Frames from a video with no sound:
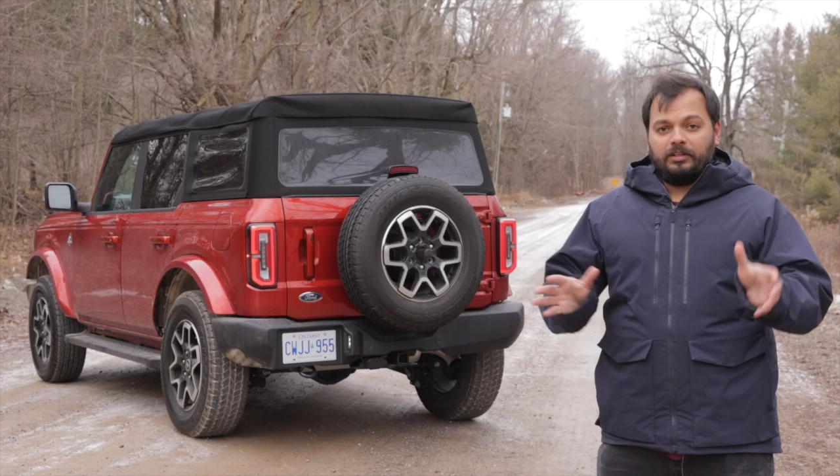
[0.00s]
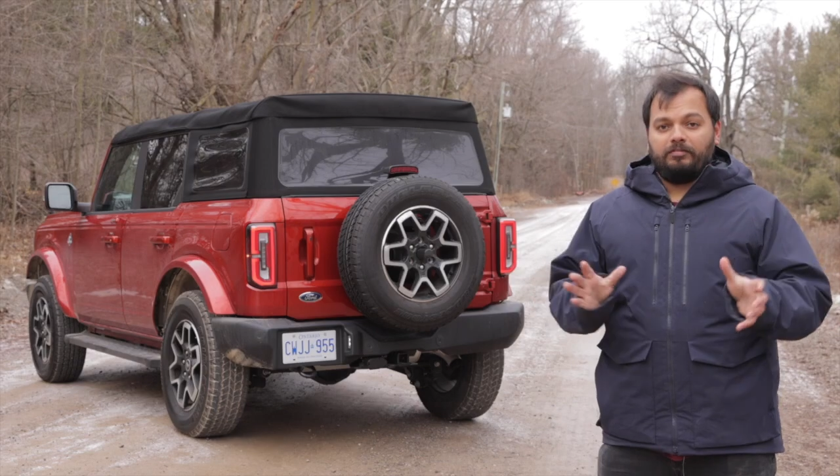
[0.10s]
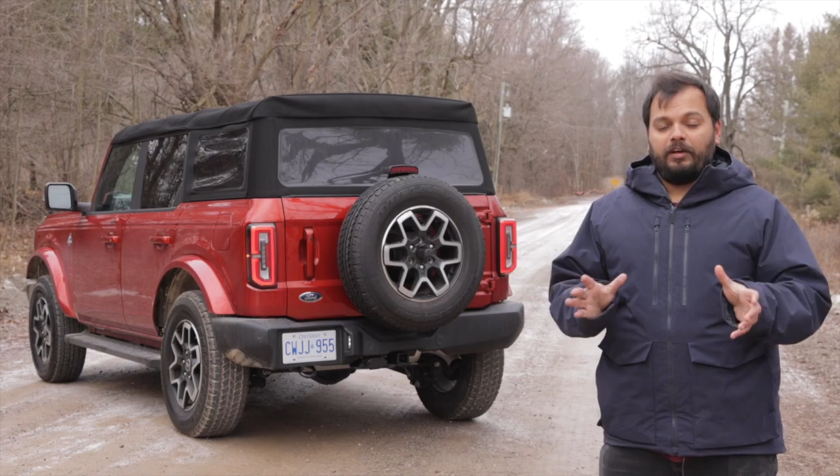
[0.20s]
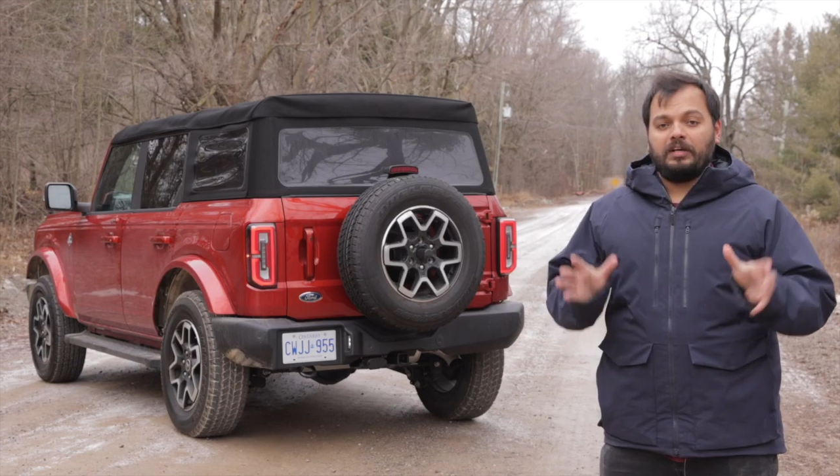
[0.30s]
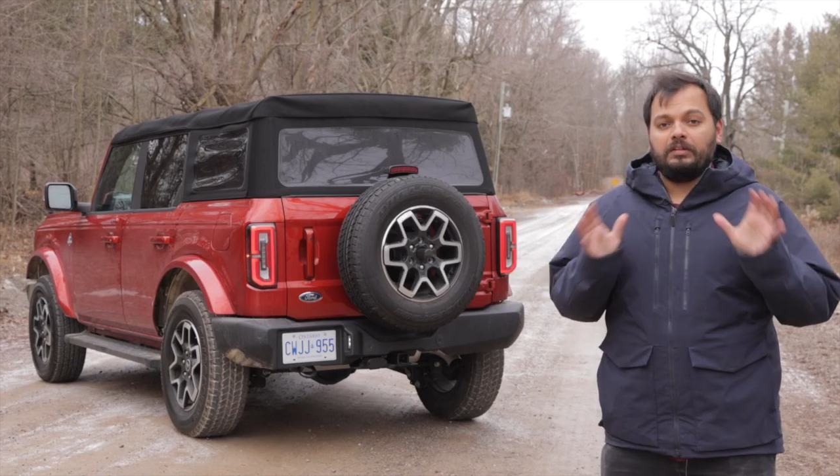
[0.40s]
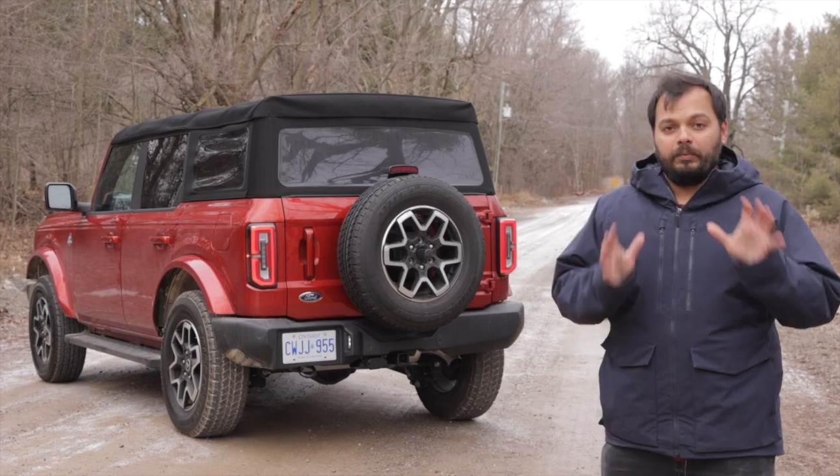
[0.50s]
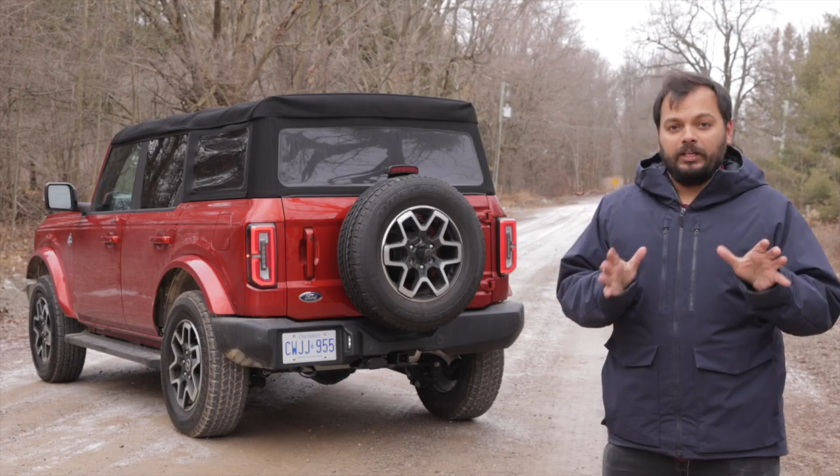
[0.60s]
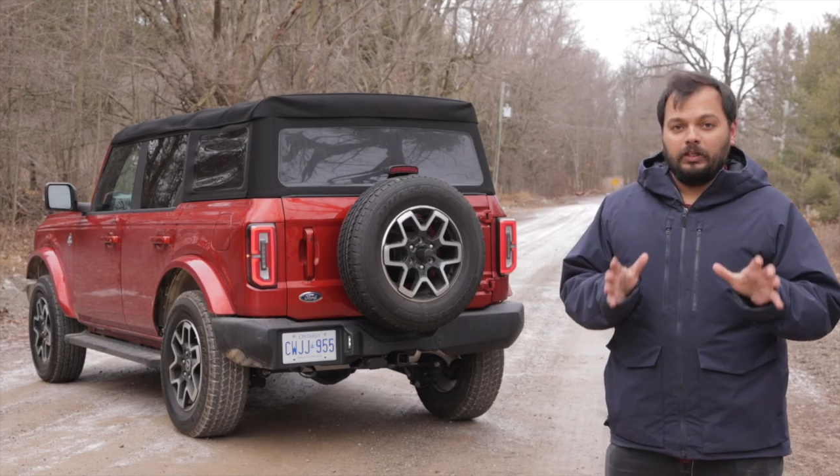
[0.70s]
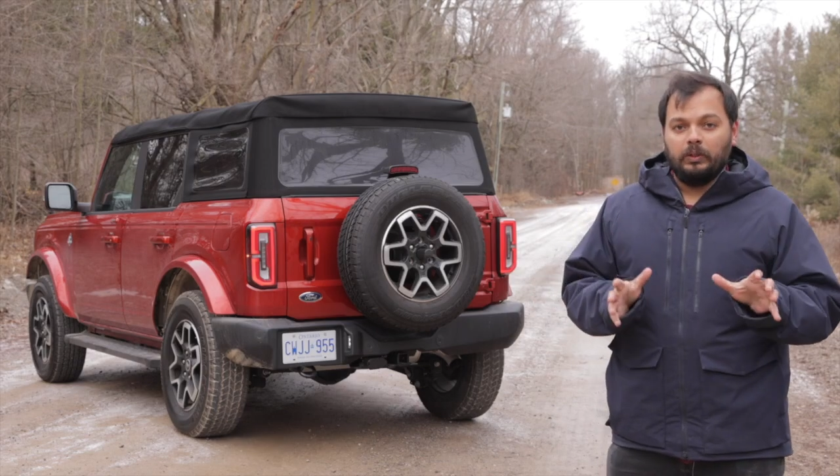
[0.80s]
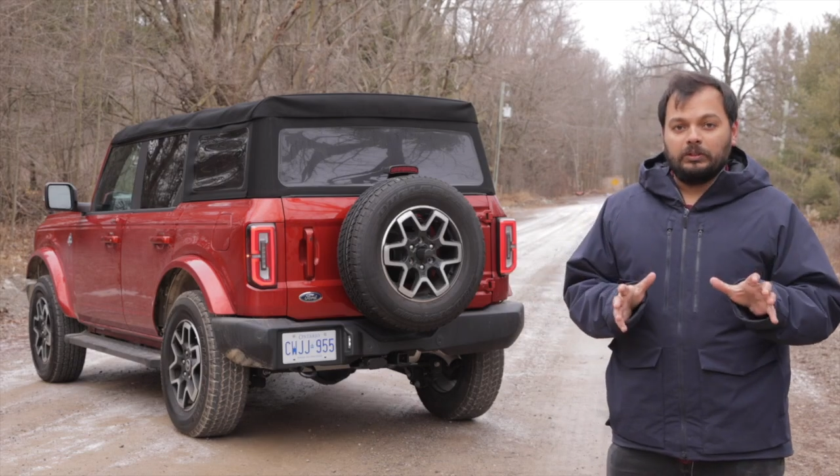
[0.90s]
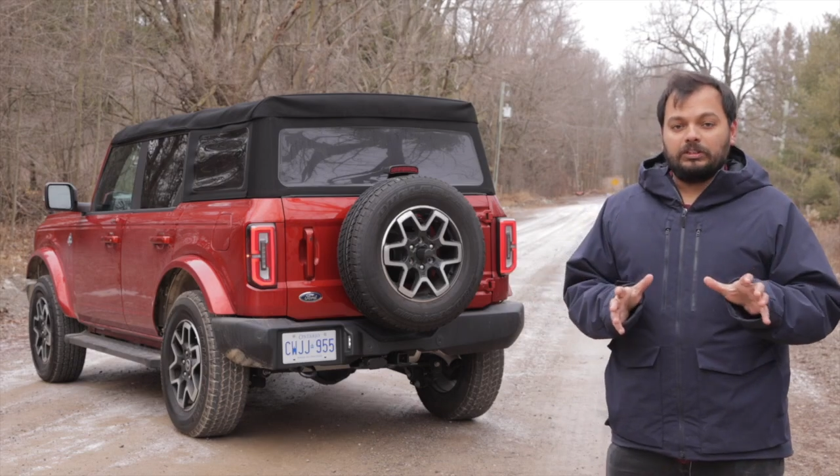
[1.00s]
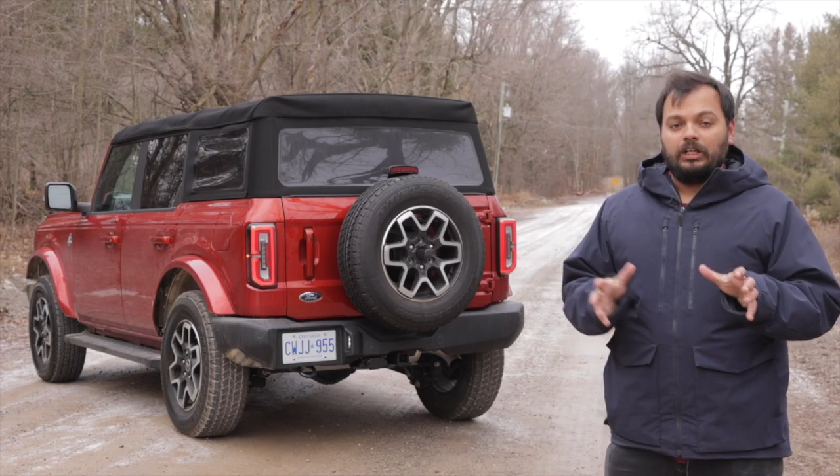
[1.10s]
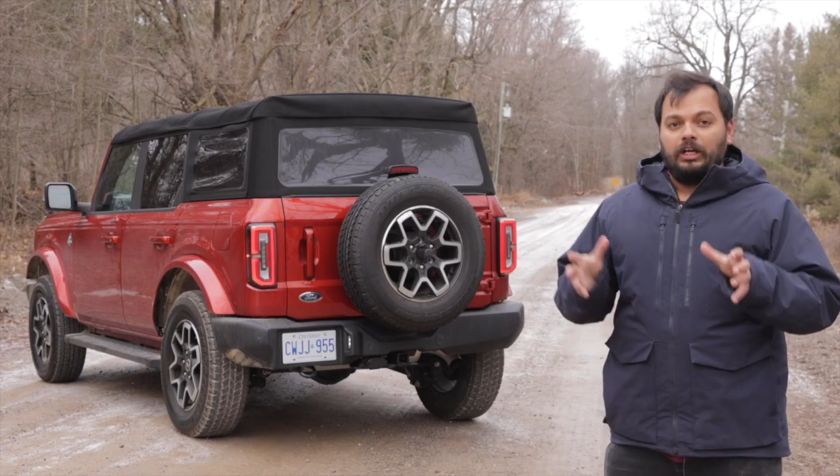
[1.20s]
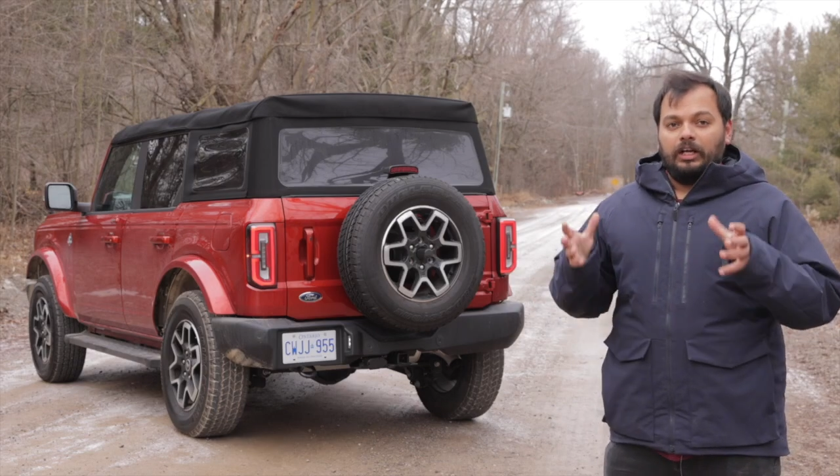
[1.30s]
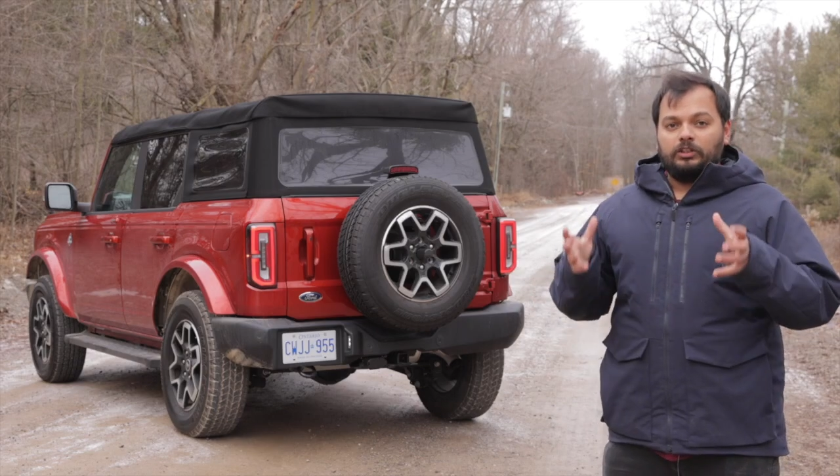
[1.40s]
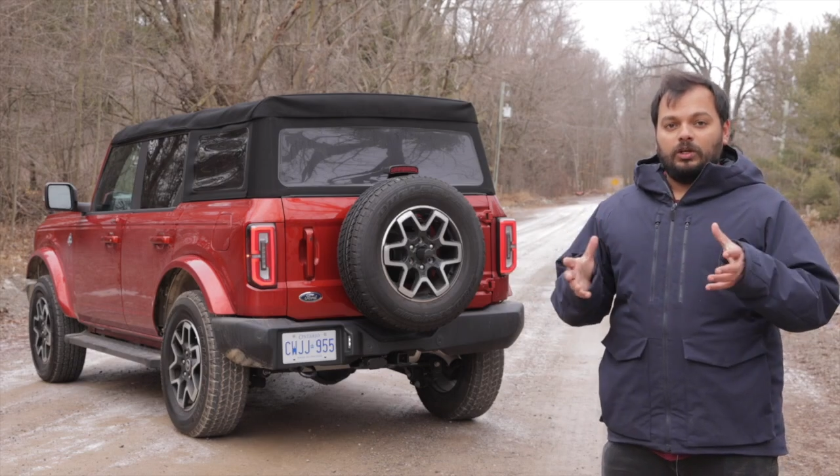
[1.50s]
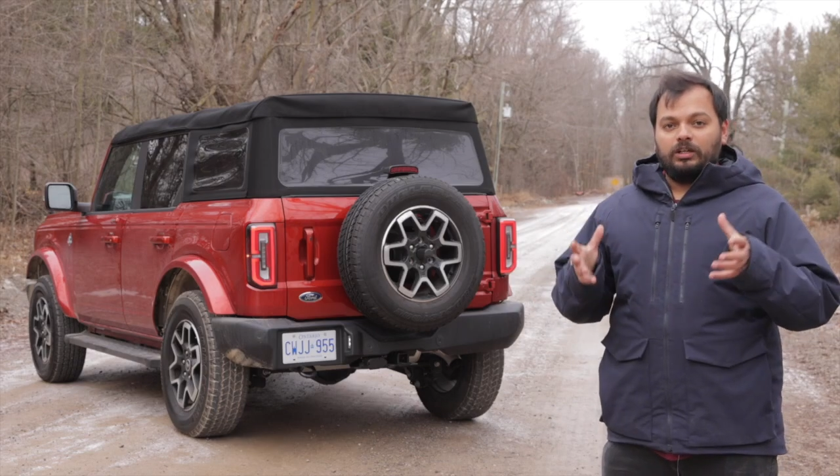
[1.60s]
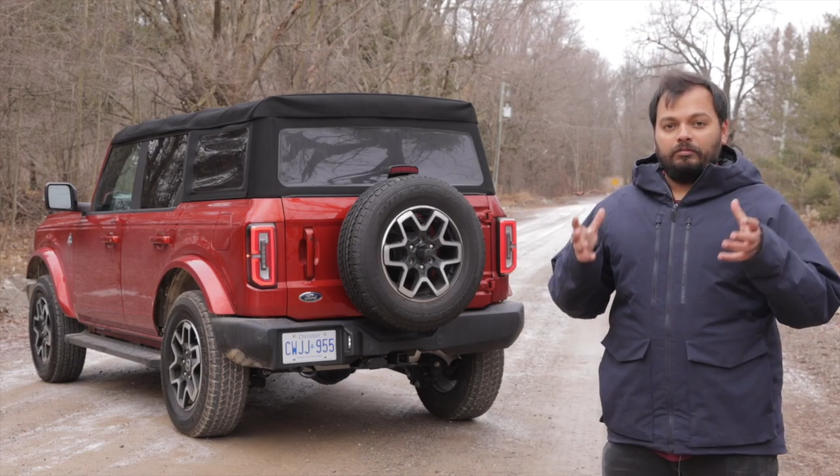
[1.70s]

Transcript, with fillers: fan of the way it looks. It's got